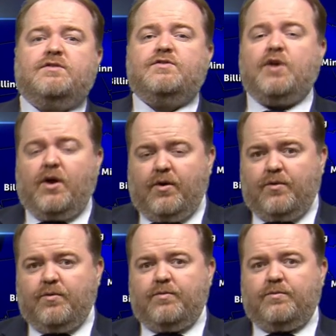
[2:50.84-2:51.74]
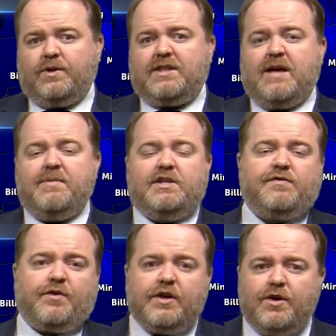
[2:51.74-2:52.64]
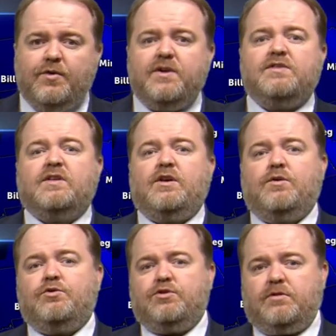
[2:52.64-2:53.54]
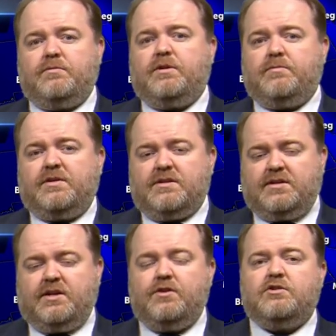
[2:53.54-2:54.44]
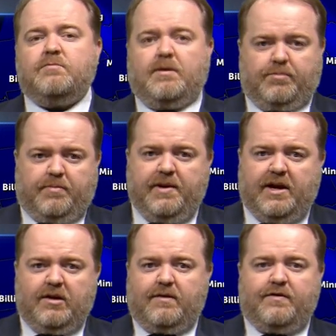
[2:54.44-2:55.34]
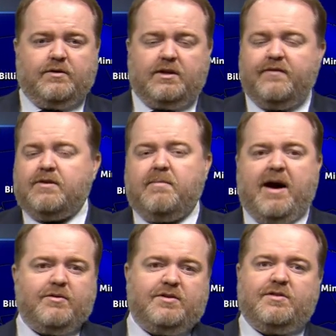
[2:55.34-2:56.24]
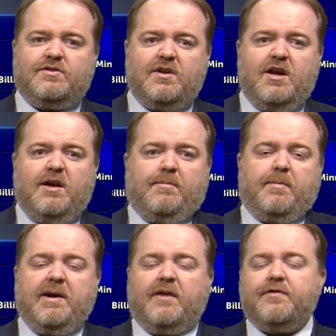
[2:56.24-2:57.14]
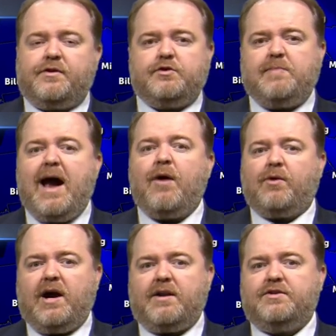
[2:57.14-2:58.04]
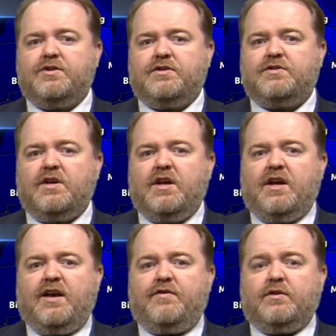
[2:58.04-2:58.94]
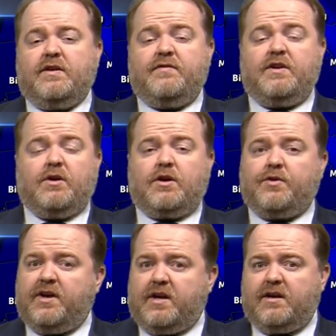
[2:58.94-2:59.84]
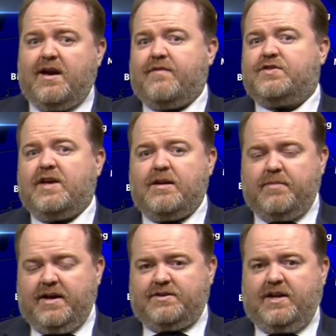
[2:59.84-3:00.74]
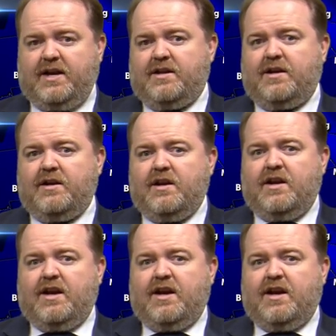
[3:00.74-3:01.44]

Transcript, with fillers: So what that means for you is that you should continue to be prepared. If you live in the mountains, prepare for those power outages. If you live near a creek, have sandbags handy.